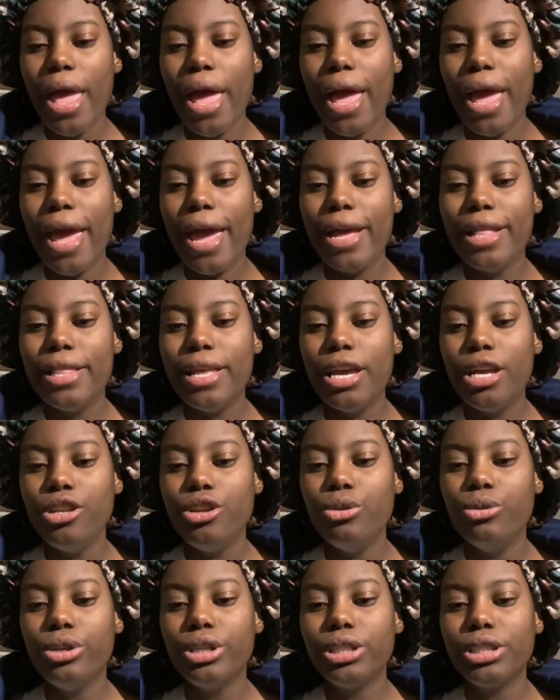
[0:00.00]
and then
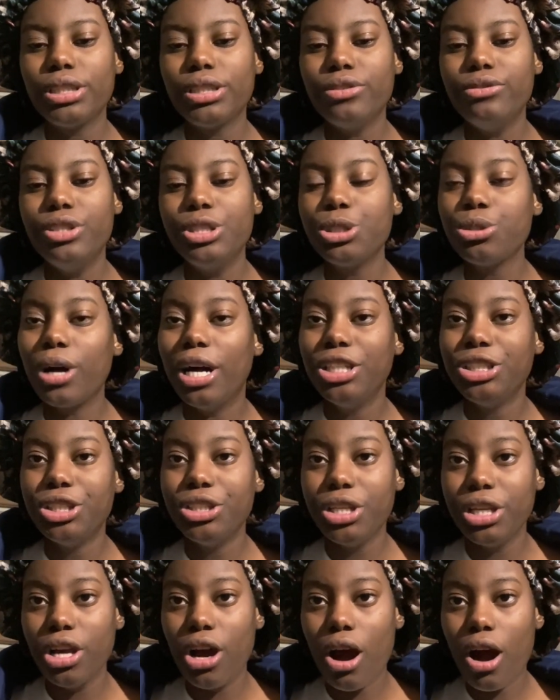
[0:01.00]
you just visualize your
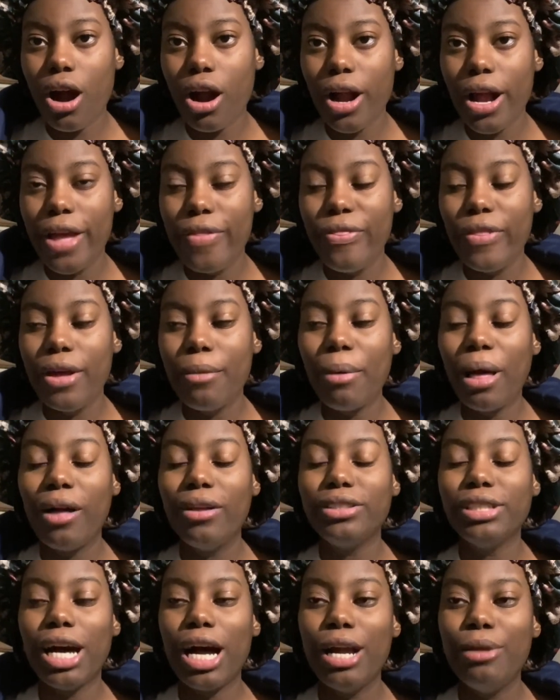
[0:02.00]
DR, and then by
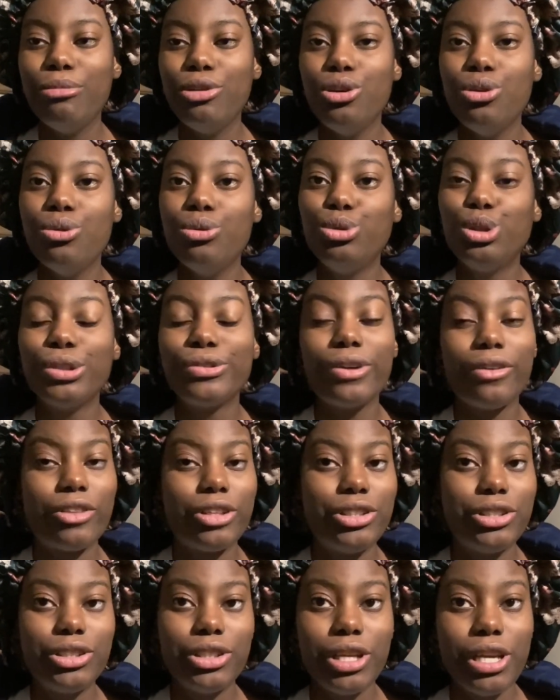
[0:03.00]
the time you drift off
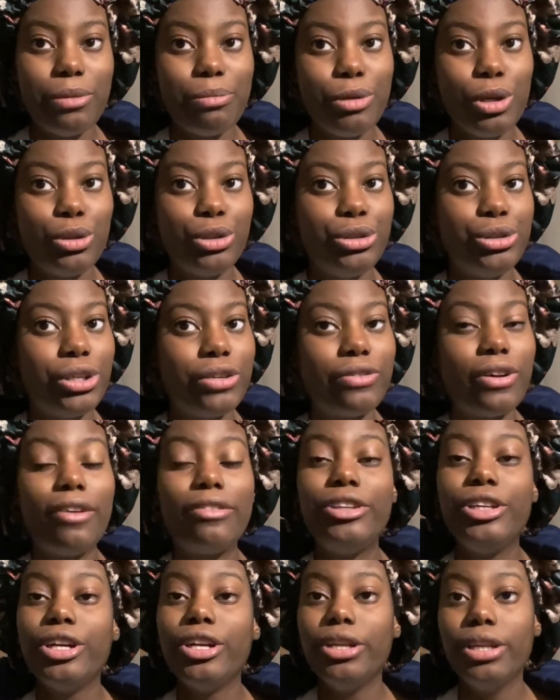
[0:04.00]
to sleep, you should drift off
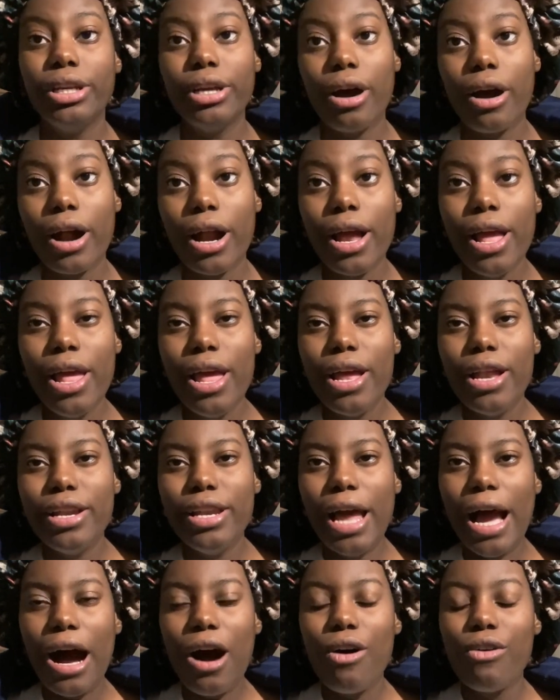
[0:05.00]
to your DR.
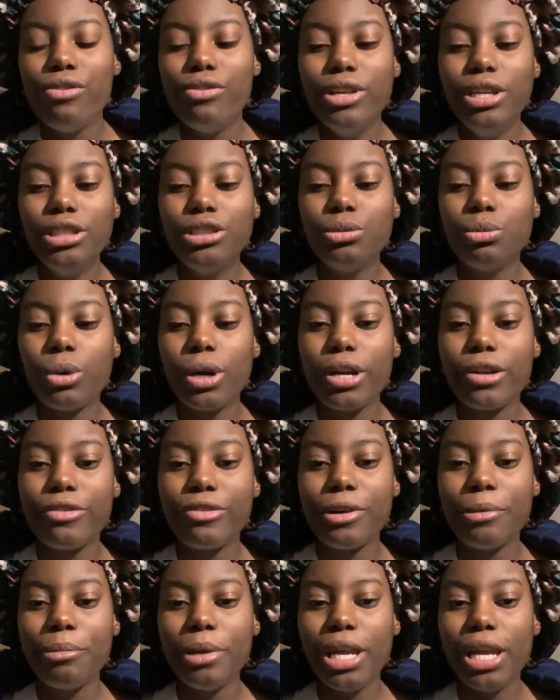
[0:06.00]
Now, this worked
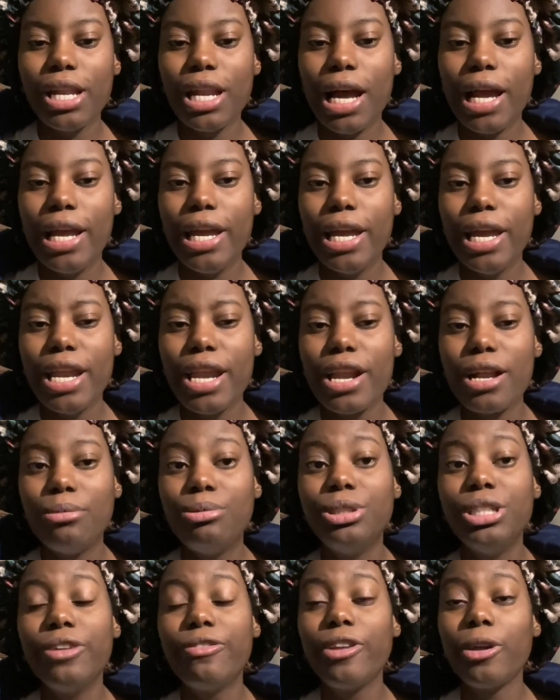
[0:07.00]
for me, and I ended
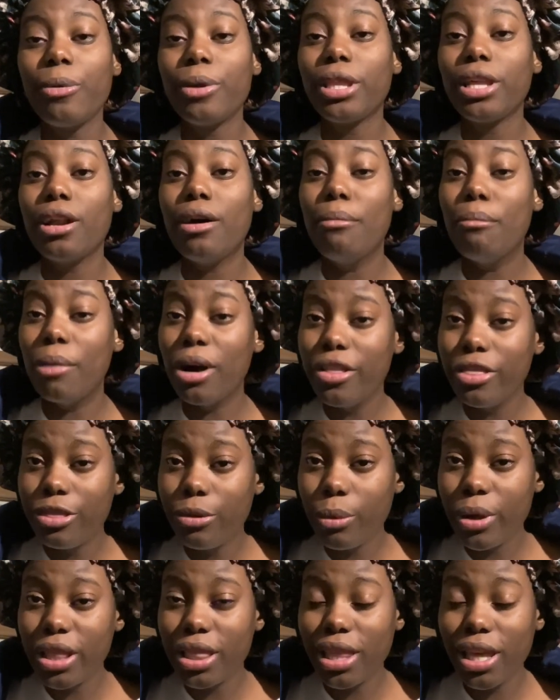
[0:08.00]
up shifting within a month
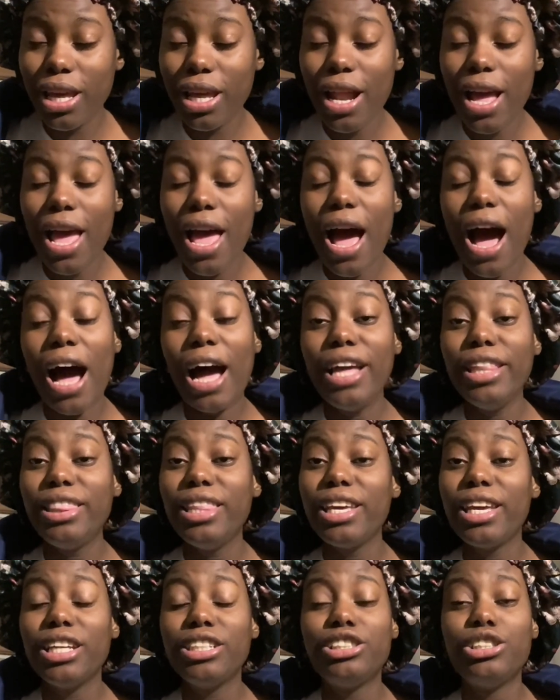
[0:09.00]
with it. I
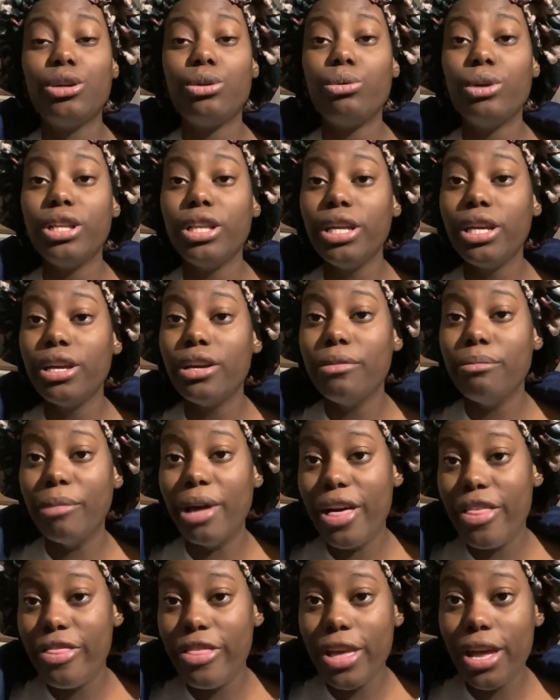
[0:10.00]
think it's a really good
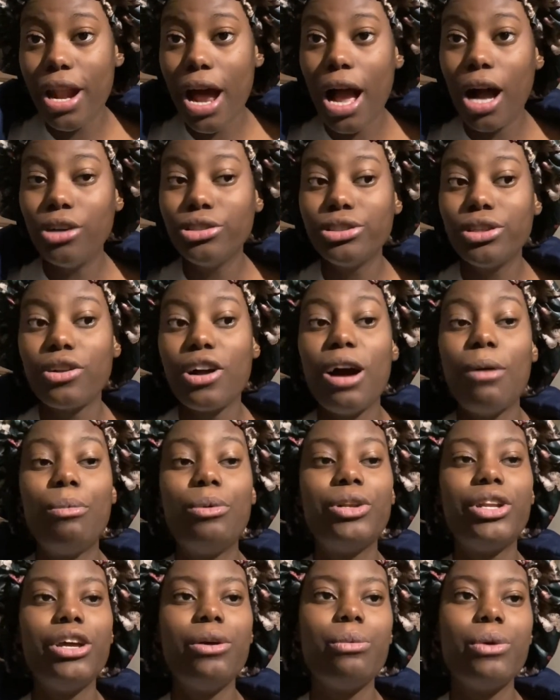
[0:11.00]
method. I also
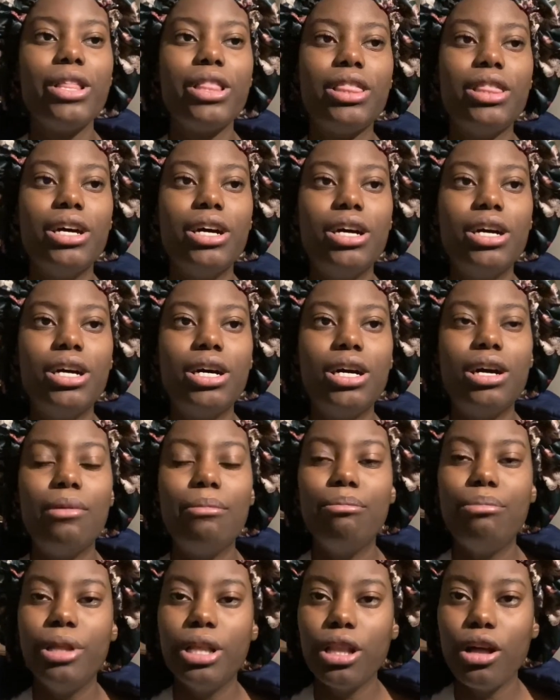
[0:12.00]
coupled it with the
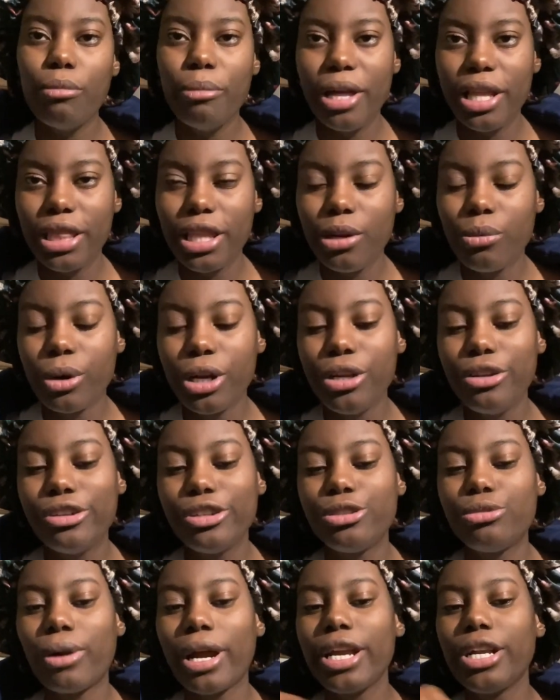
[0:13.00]
pillow method, where you
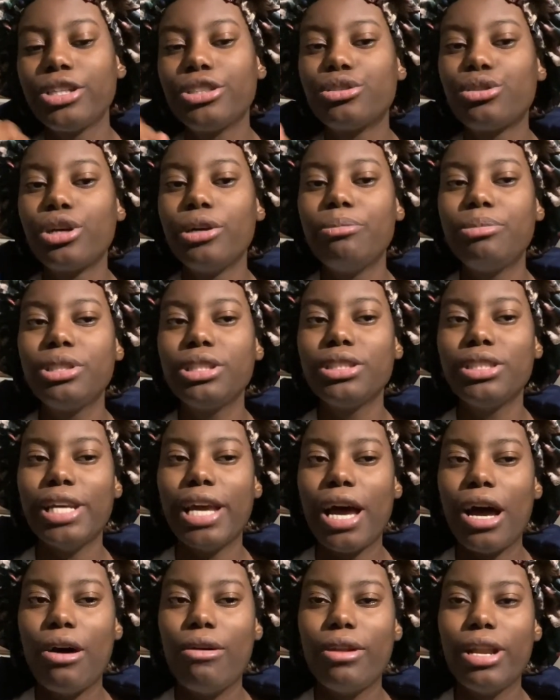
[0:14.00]
just write your script
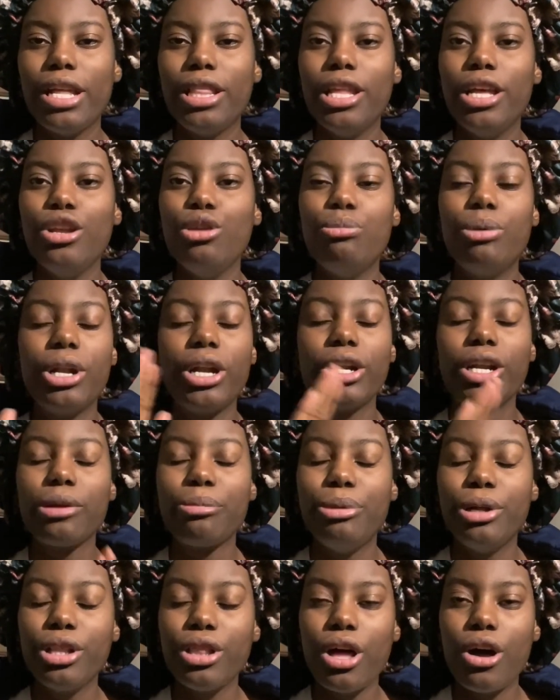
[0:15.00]
down and then you put it on your
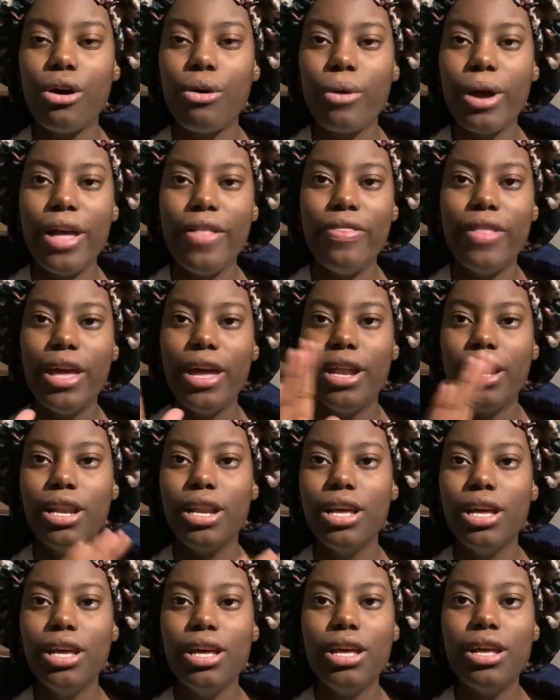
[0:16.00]
pillow, and then
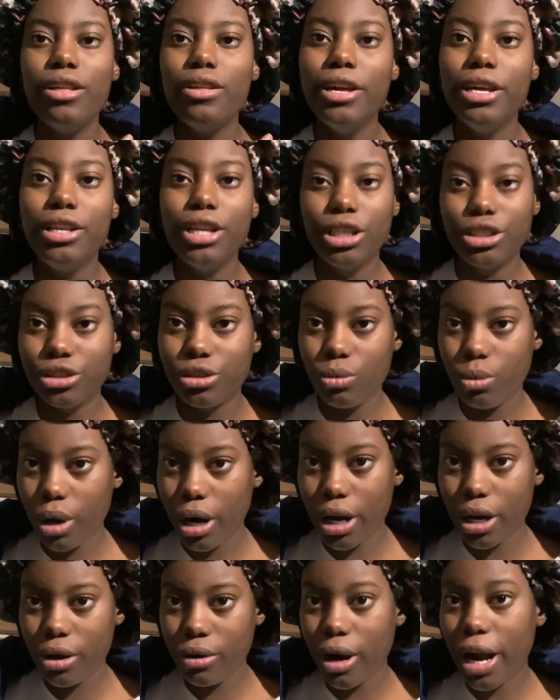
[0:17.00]
it does the
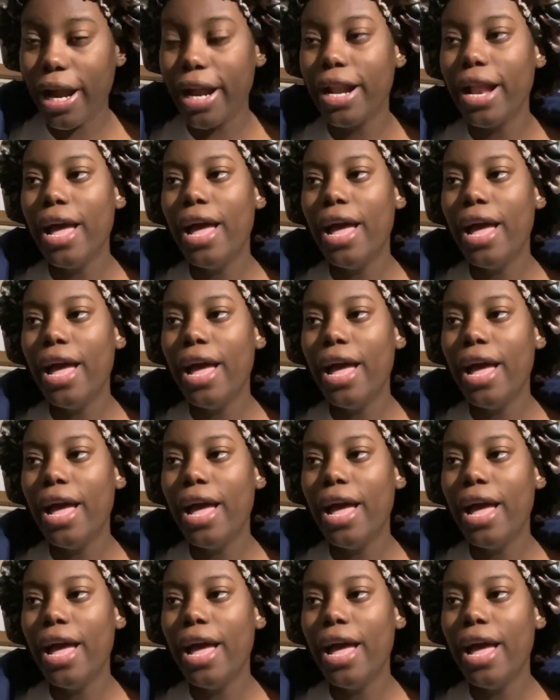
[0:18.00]
work, right?